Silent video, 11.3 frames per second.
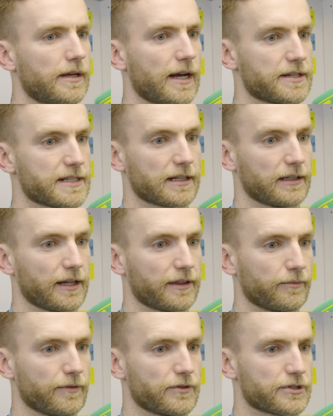Exactly. I
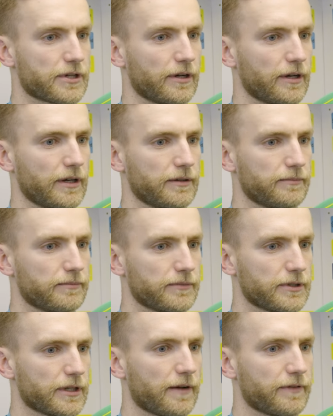think we've just got to,
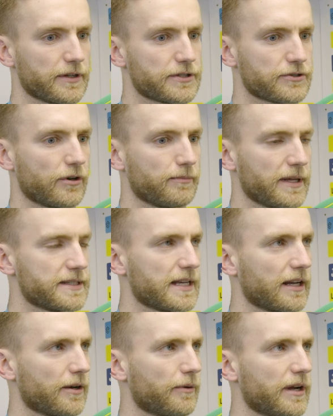you know, have a strong
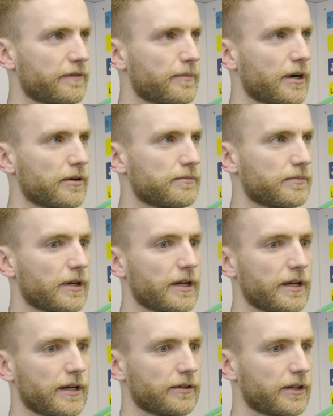mentality away from home
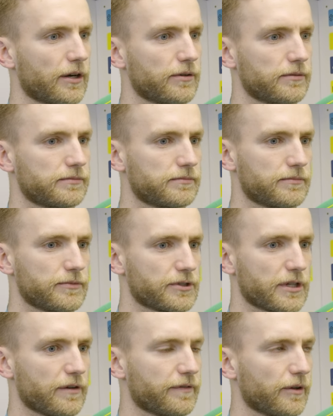and go. Just
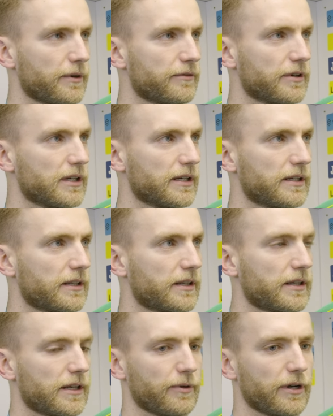go for the win, really.
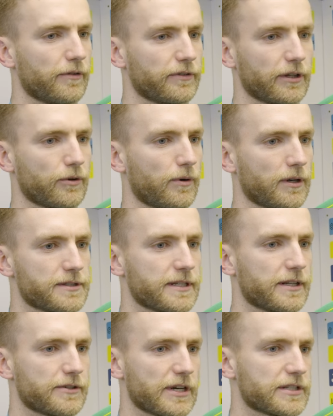And we know we've got the quality in
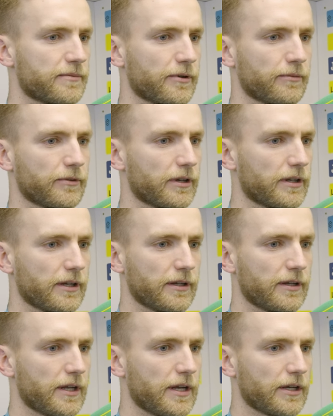the dressing room. We've
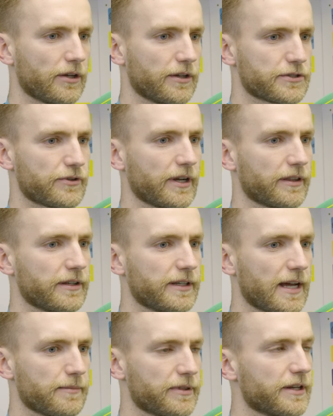got the strength and
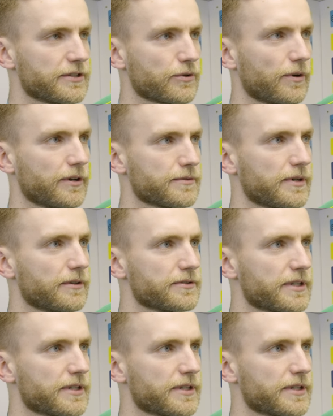depth in the squad as well.